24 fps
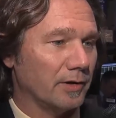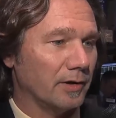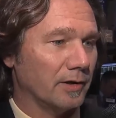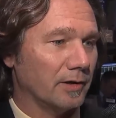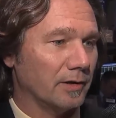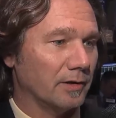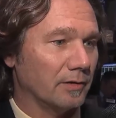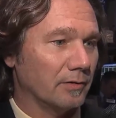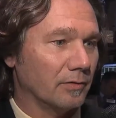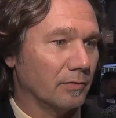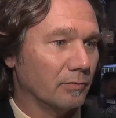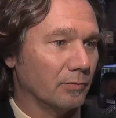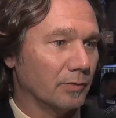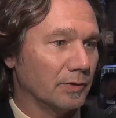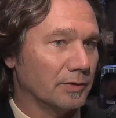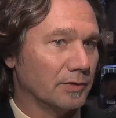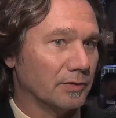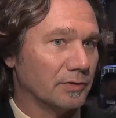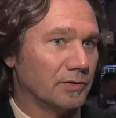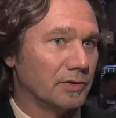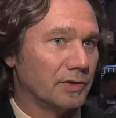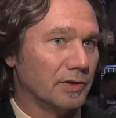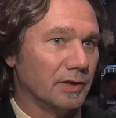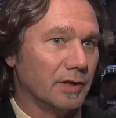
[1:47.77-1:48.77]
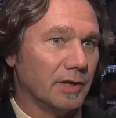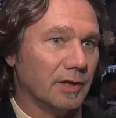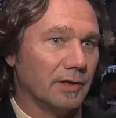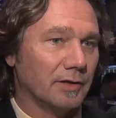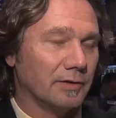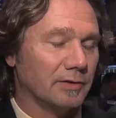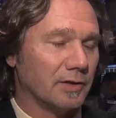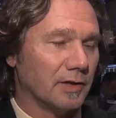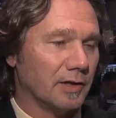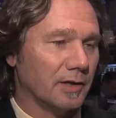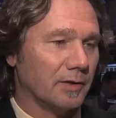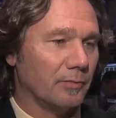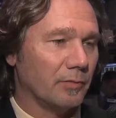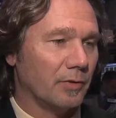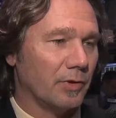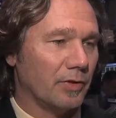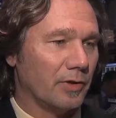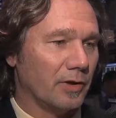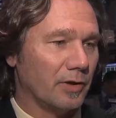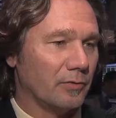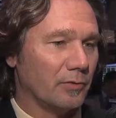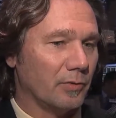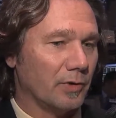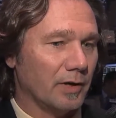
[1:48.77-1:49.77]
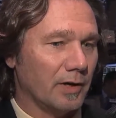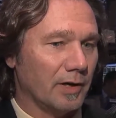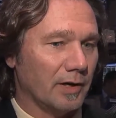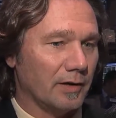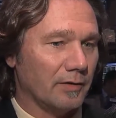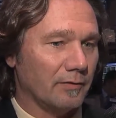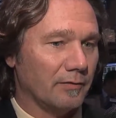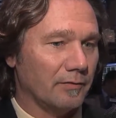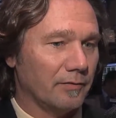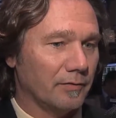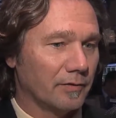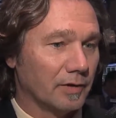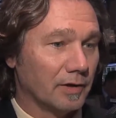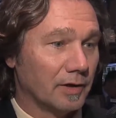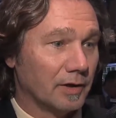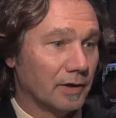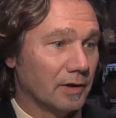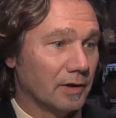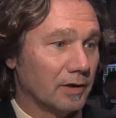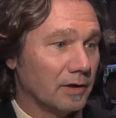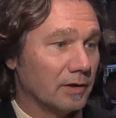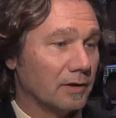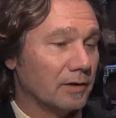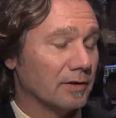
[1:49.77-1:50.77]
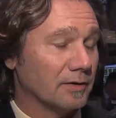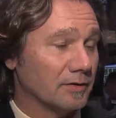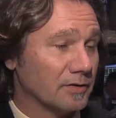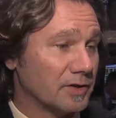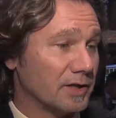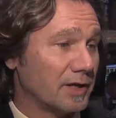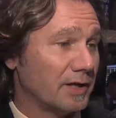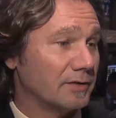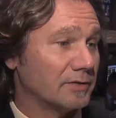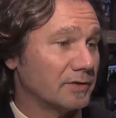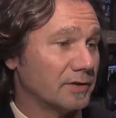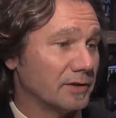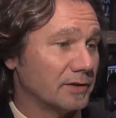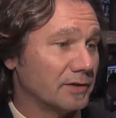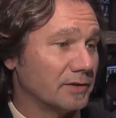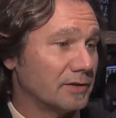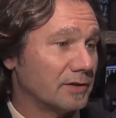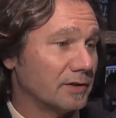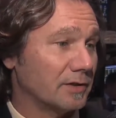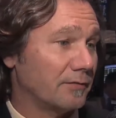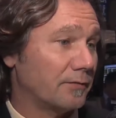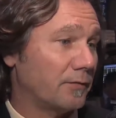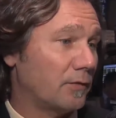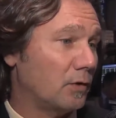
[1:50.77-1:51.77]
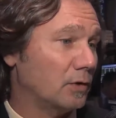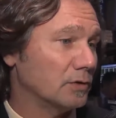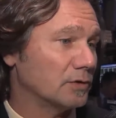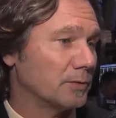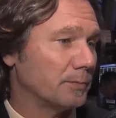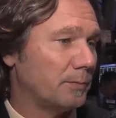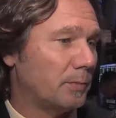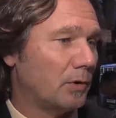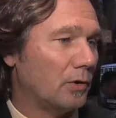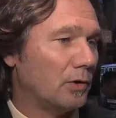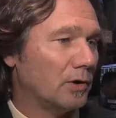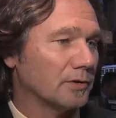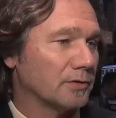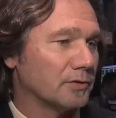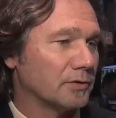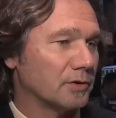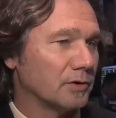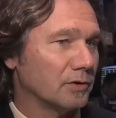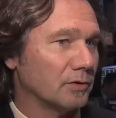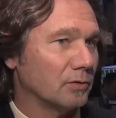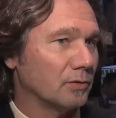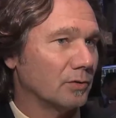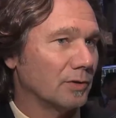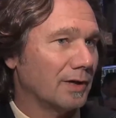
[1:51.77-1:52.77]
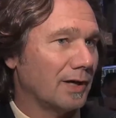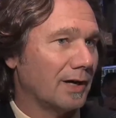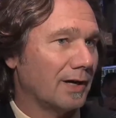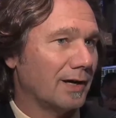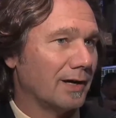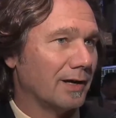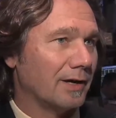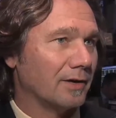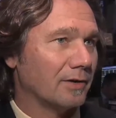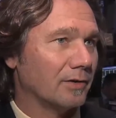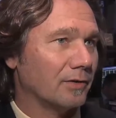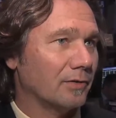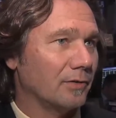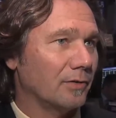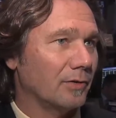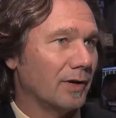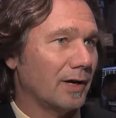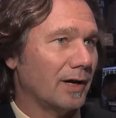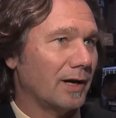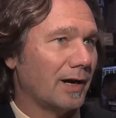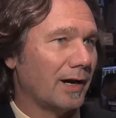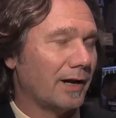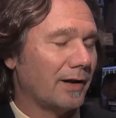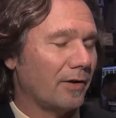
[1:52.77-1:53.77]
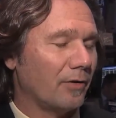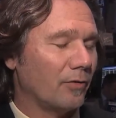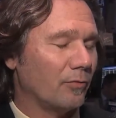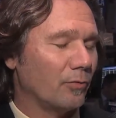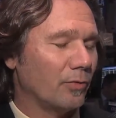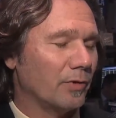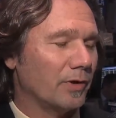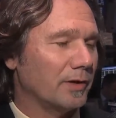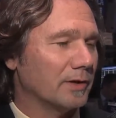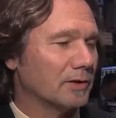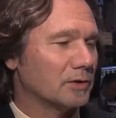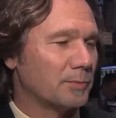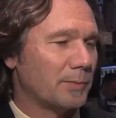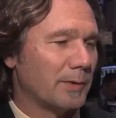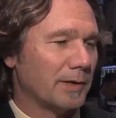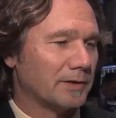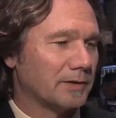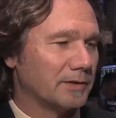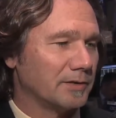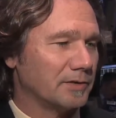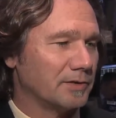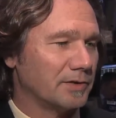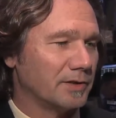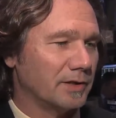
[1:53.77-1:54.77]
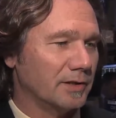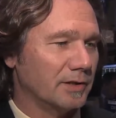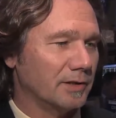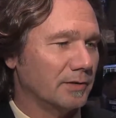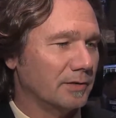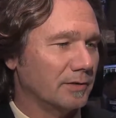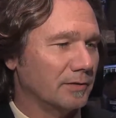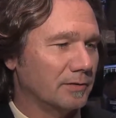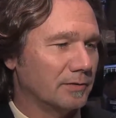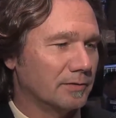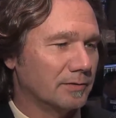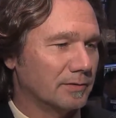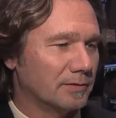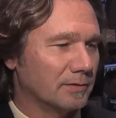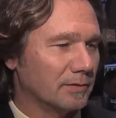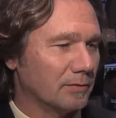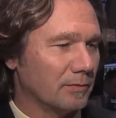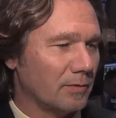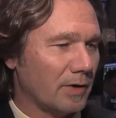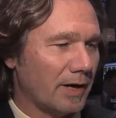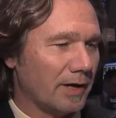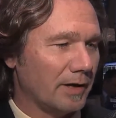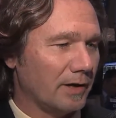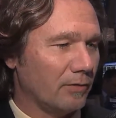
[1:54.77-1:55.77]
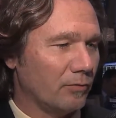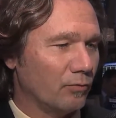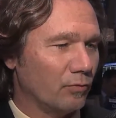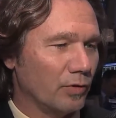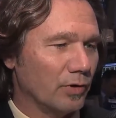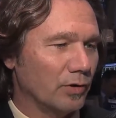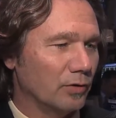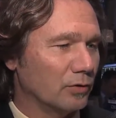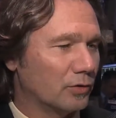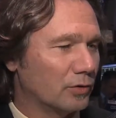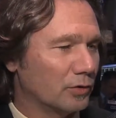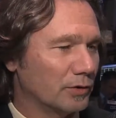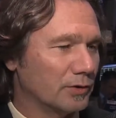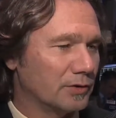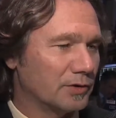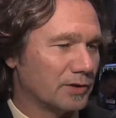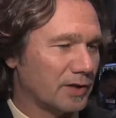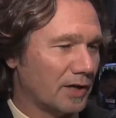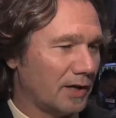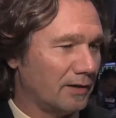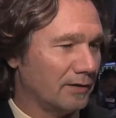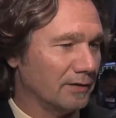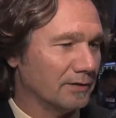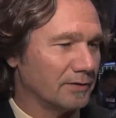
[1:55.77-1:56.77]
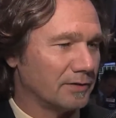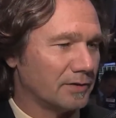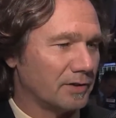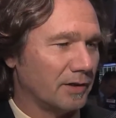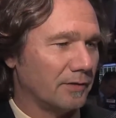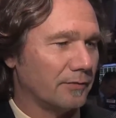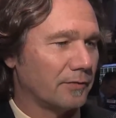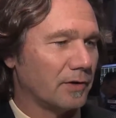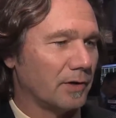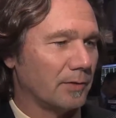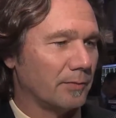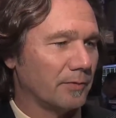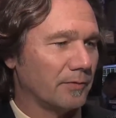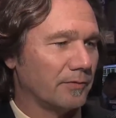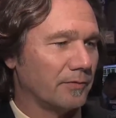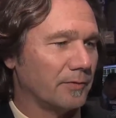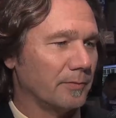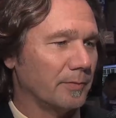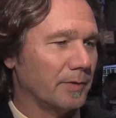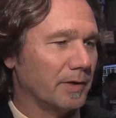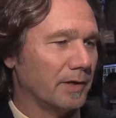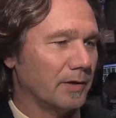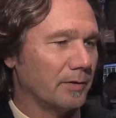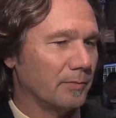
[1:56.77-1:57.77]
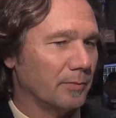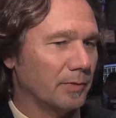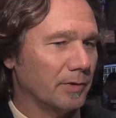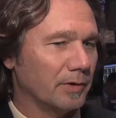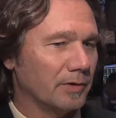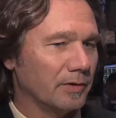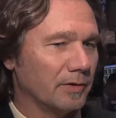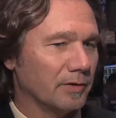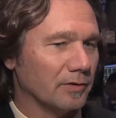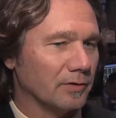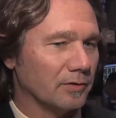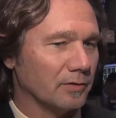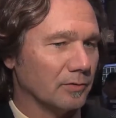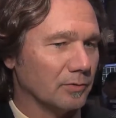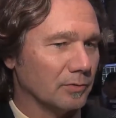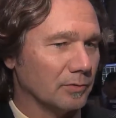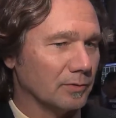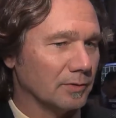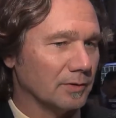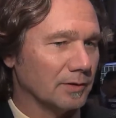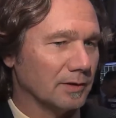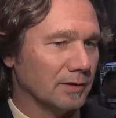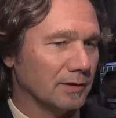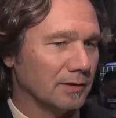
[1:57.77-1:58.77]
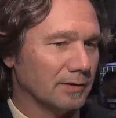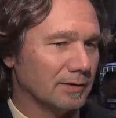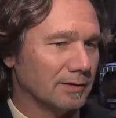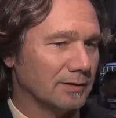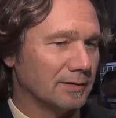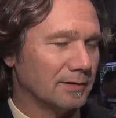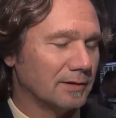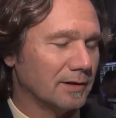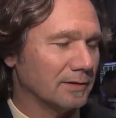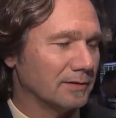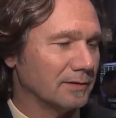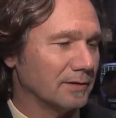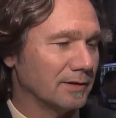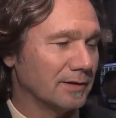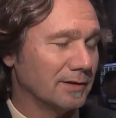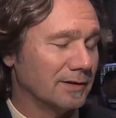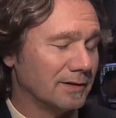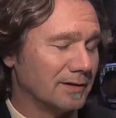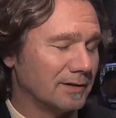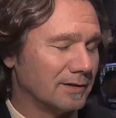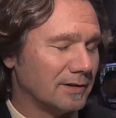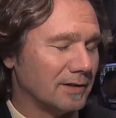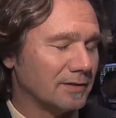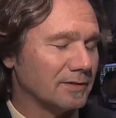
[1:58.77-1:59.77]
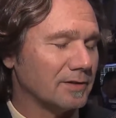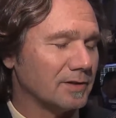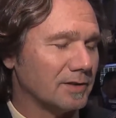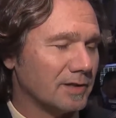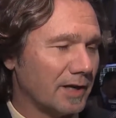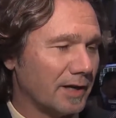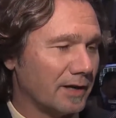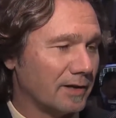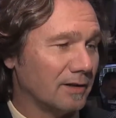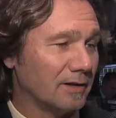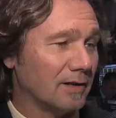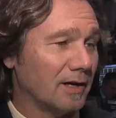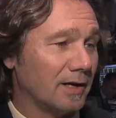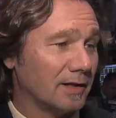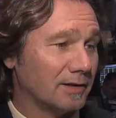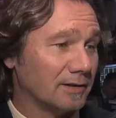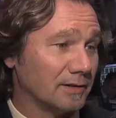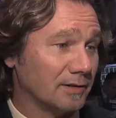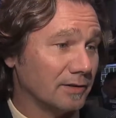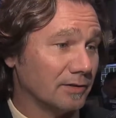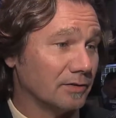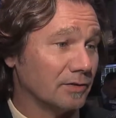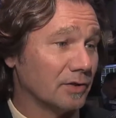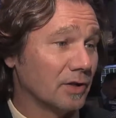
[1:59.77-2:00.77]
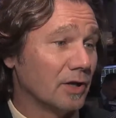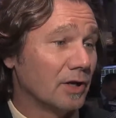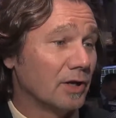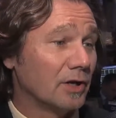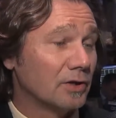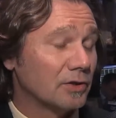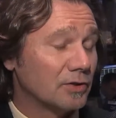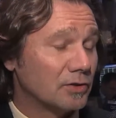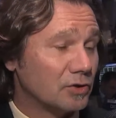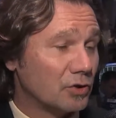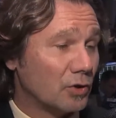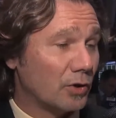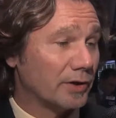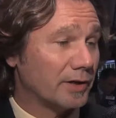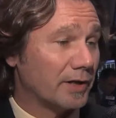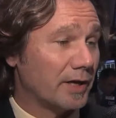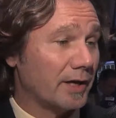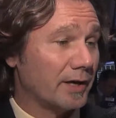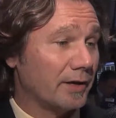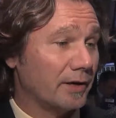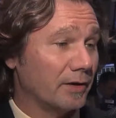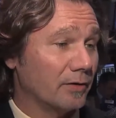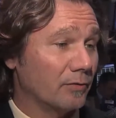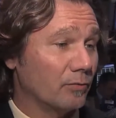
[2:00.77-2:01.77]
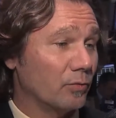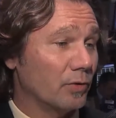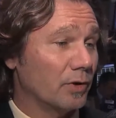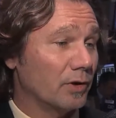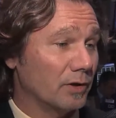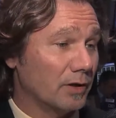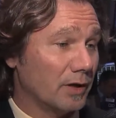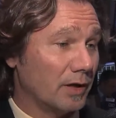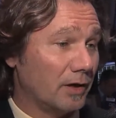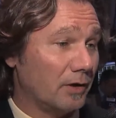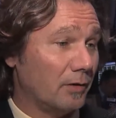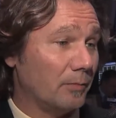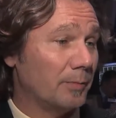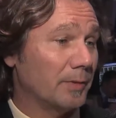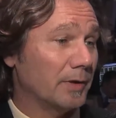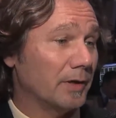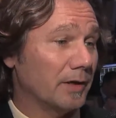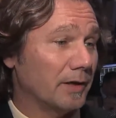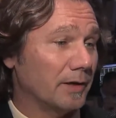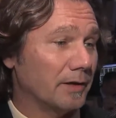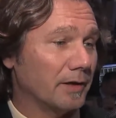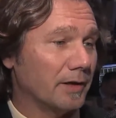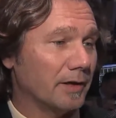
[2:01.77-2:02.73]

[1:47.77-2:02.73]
And we just see anytime we think we have consensus, it falls apart. So, uh, you know, I don't really expect to see any real good solid stuff coming from there. But you know, it does it doesn't take a lot to start getting real help and, and